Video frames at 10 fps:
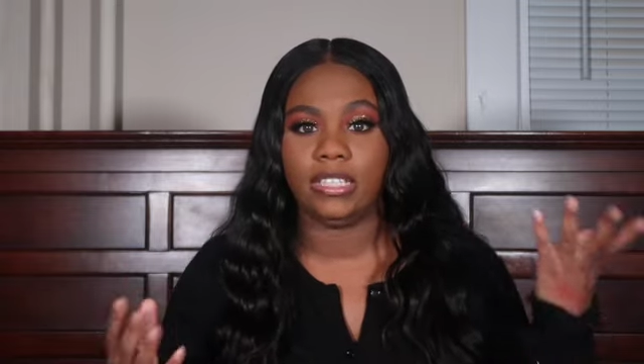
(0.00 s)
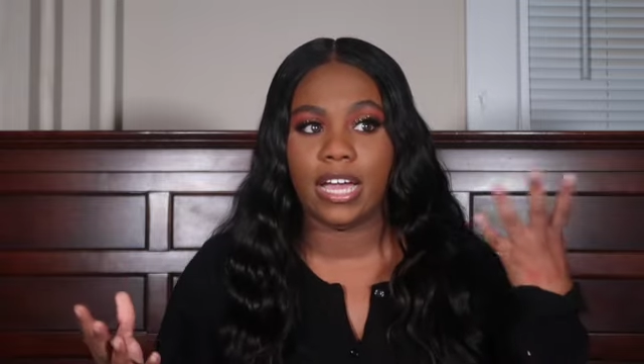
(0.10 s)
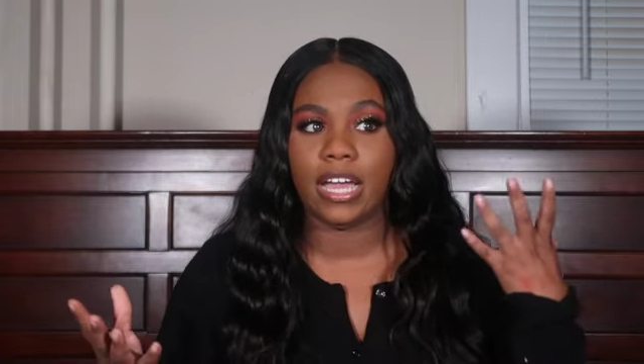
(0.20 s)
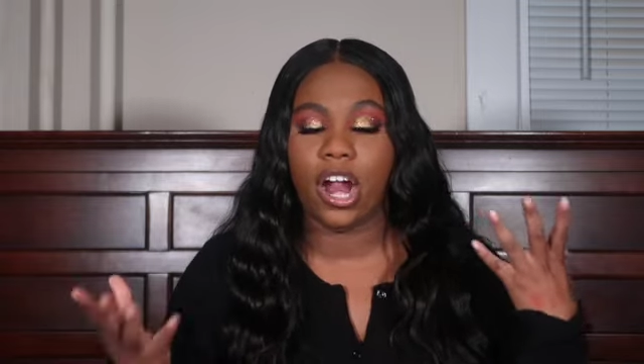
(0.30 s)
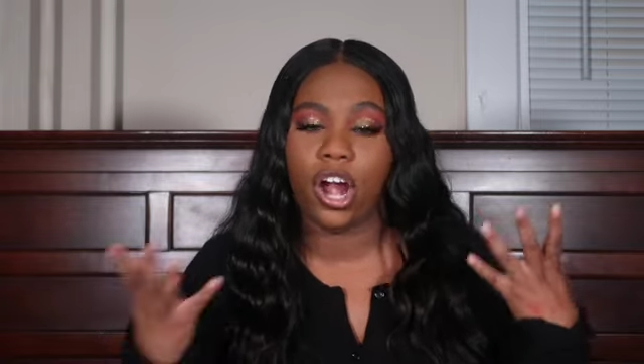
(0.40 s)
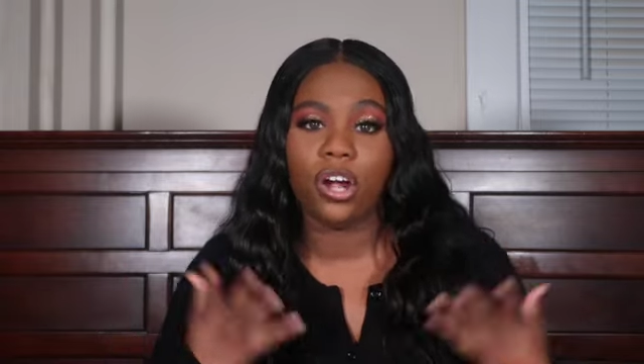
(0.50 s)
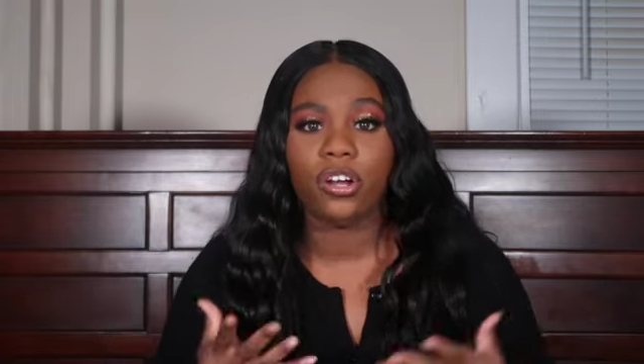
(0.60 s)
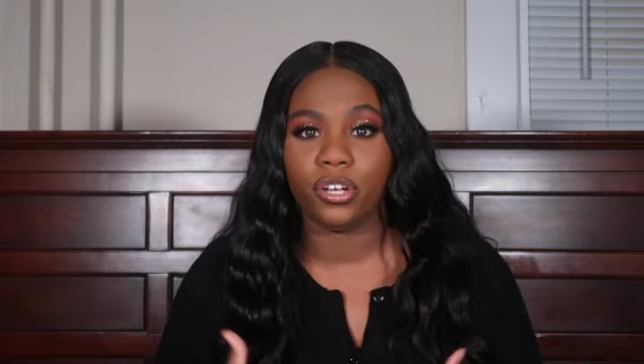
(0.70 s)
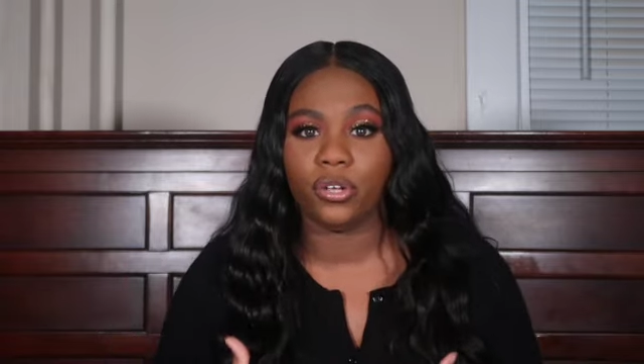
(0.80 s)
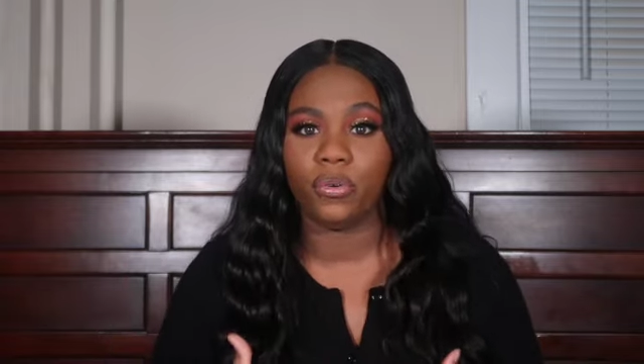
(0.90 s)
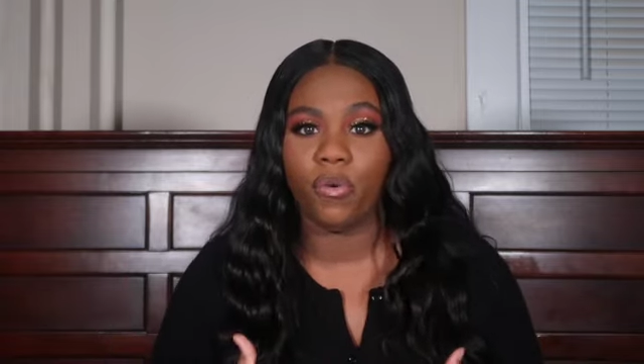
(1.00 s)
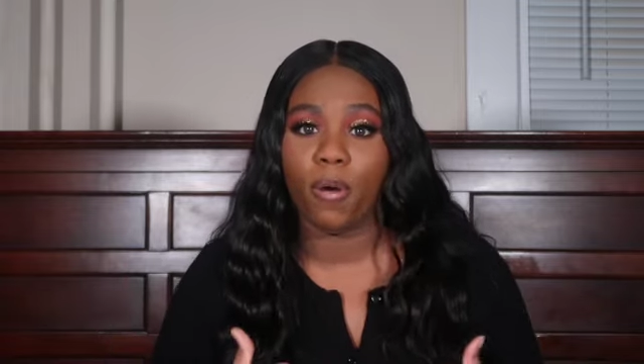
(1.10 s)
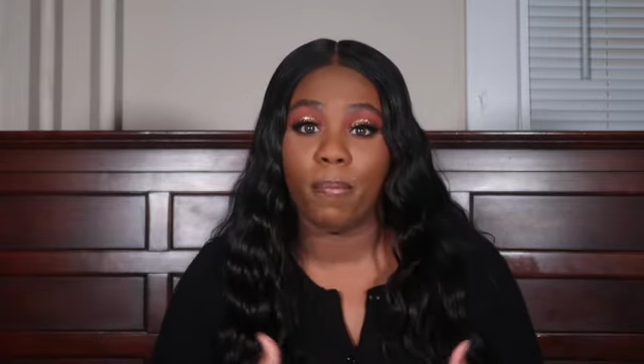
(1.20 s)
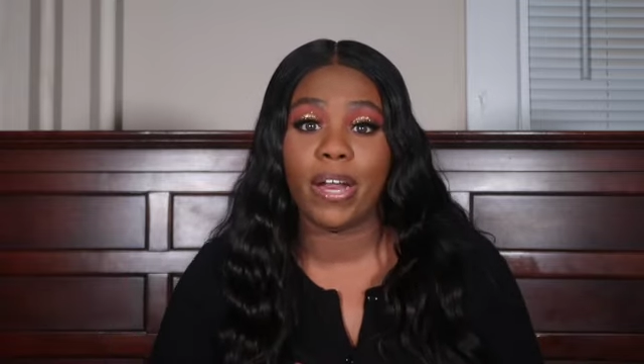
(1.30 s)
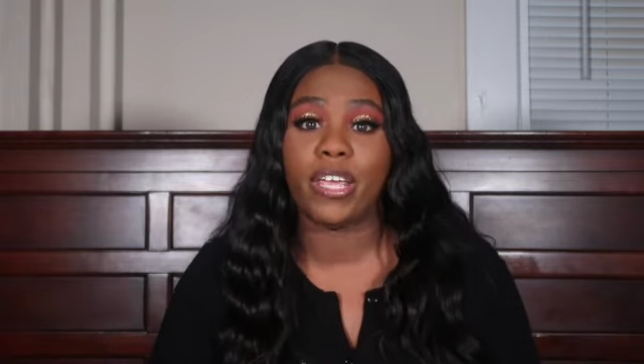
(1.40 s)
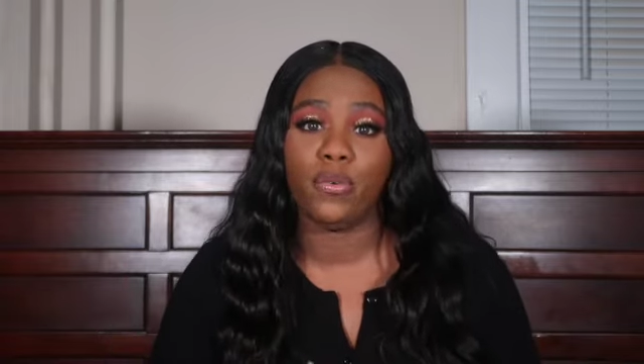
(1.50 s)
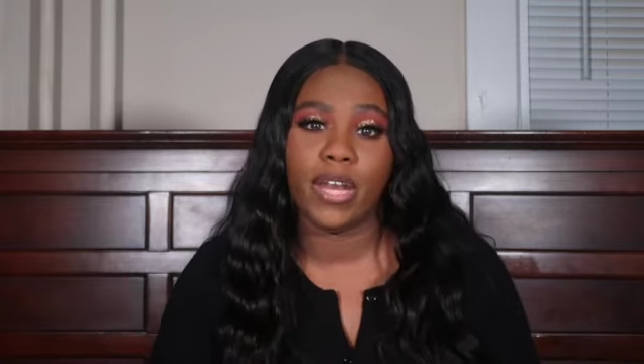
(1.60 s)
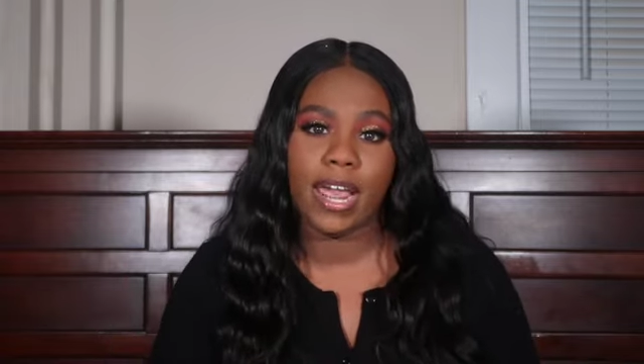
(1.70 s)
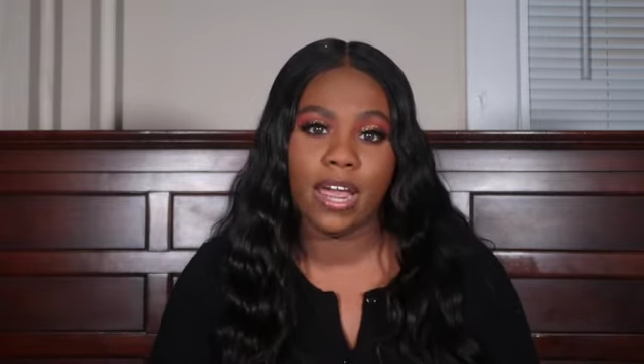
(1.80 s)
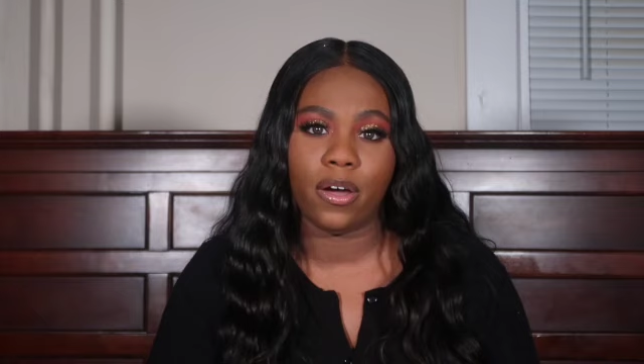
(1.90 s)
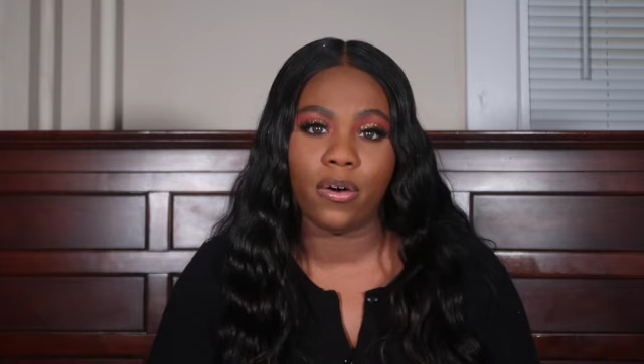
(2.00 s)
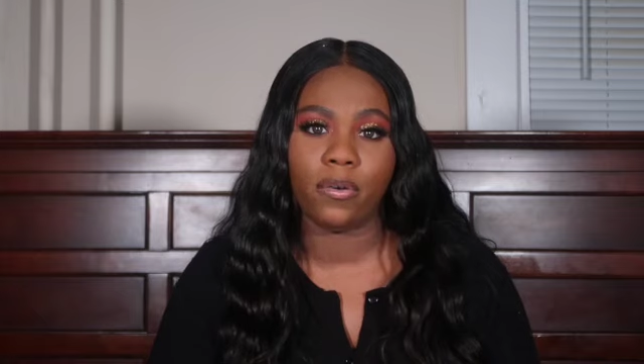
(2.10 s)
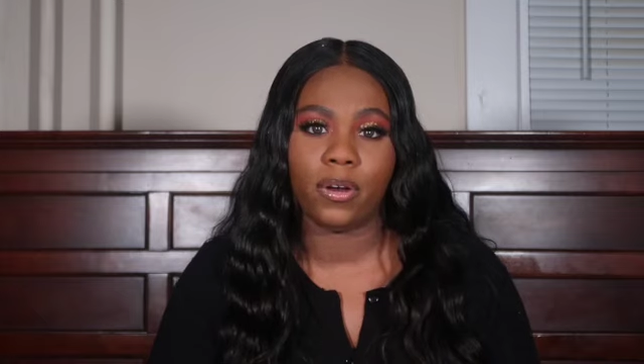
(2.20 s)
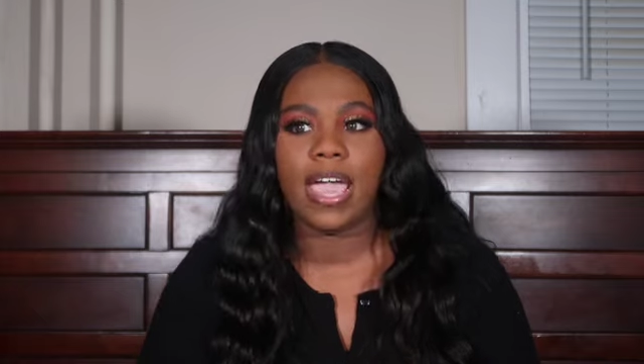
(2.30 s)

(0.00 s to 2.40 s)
that hurt you or break you down.